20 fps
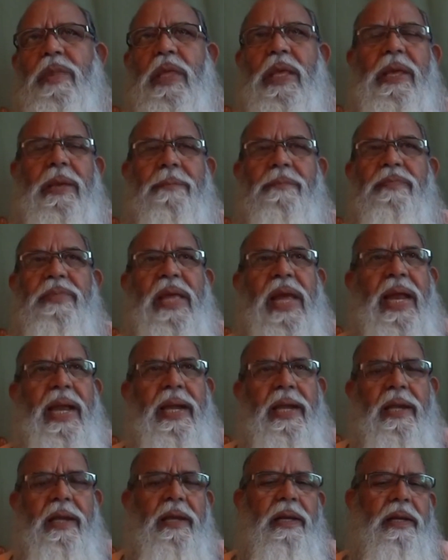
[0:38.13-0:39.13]
if
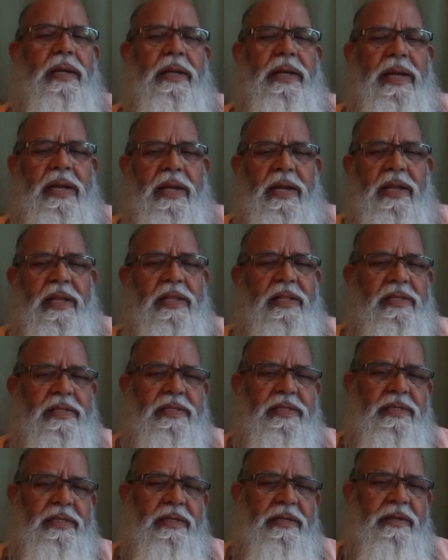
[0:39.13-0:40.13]
that
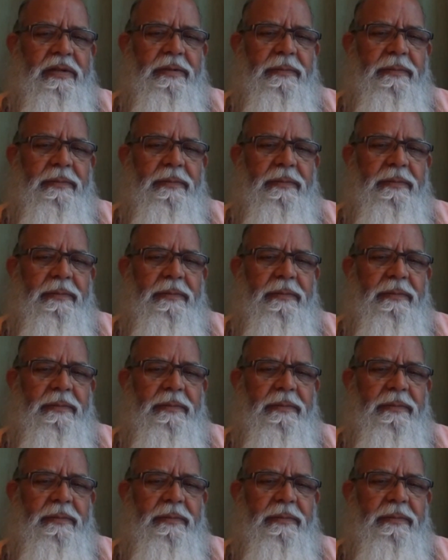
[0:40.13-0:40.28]
kindles,